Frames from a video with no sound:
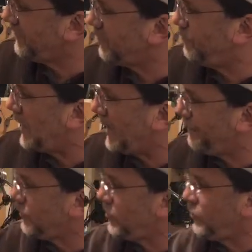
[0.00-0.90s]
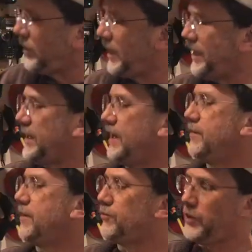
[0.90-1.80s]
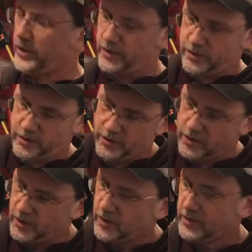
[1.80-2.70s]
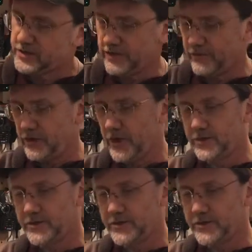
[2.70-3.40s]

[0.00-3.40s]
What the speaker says: a popular one I came up with several years